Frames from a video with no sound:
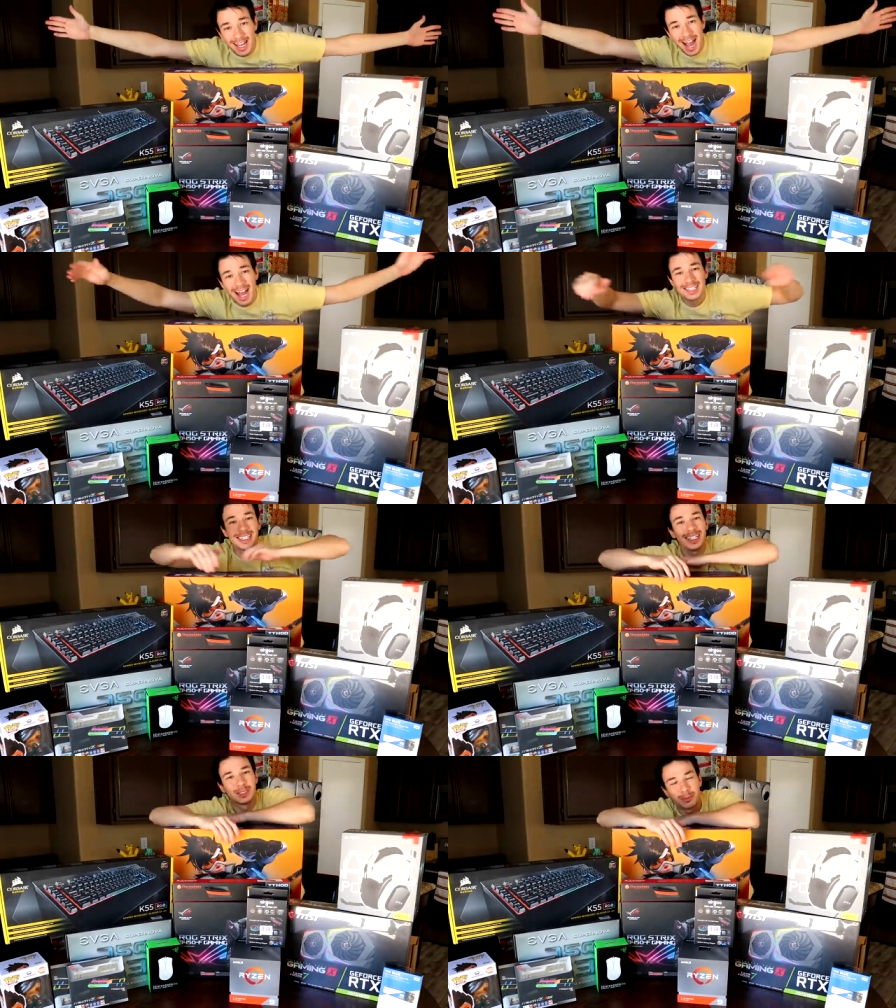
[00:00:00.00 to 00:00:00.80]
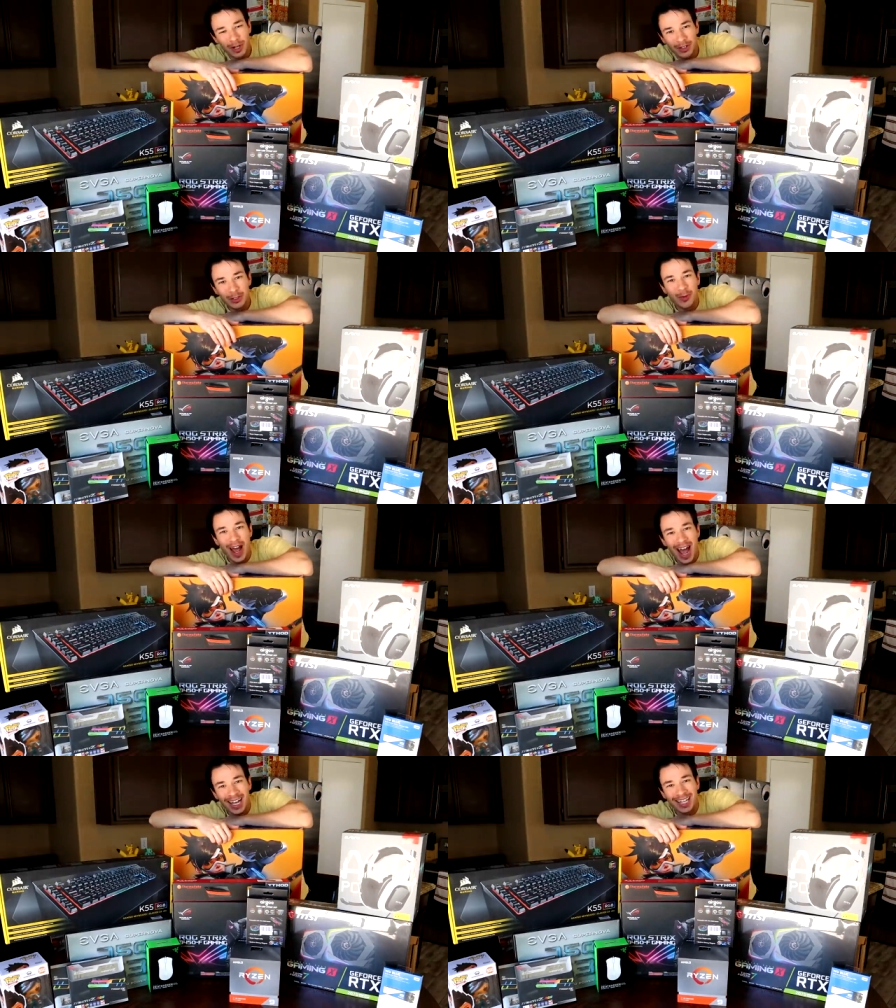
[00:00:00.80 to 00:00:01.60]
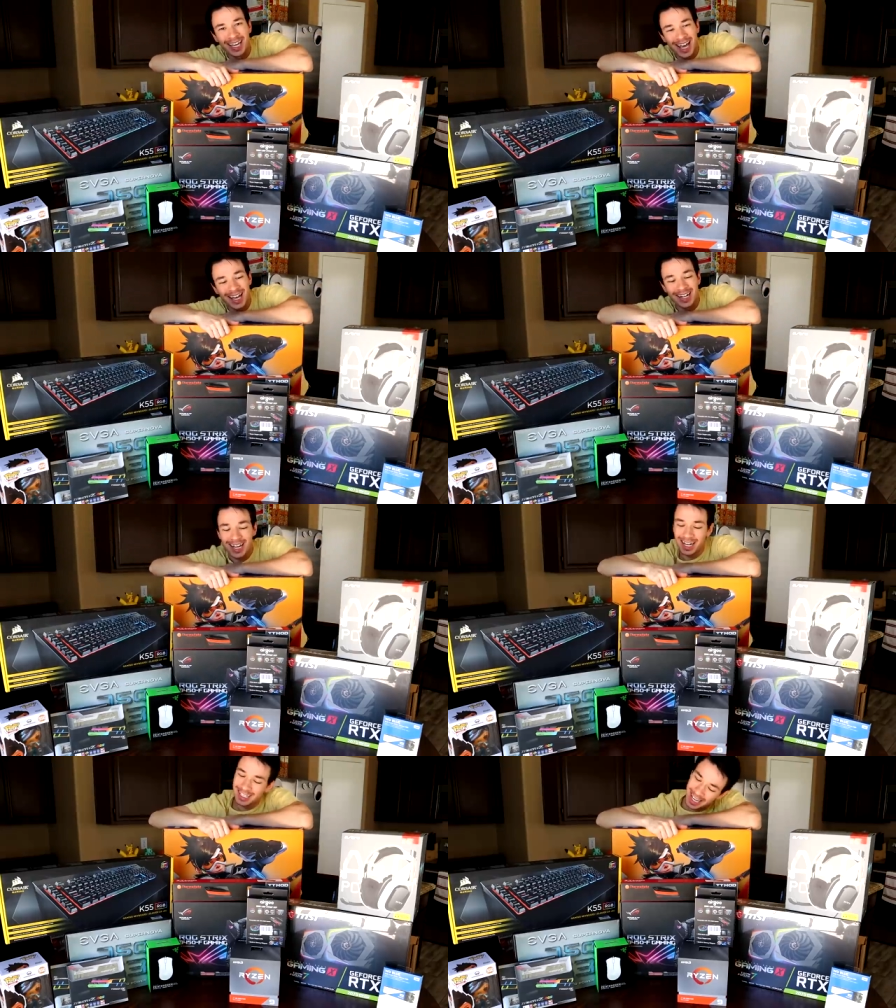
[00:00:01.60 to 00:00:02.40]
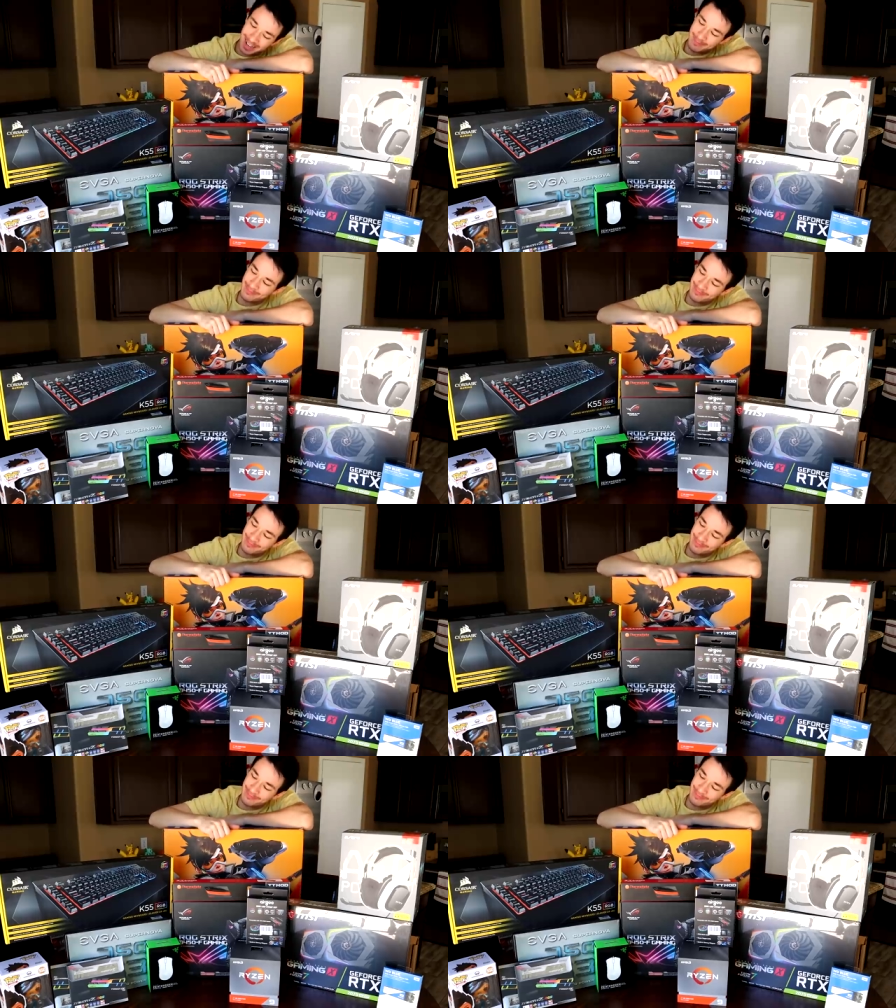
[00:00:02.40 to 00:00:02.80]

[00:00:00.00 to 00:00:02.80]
Hey guys, it's Bro You Wack, and uh, yeah,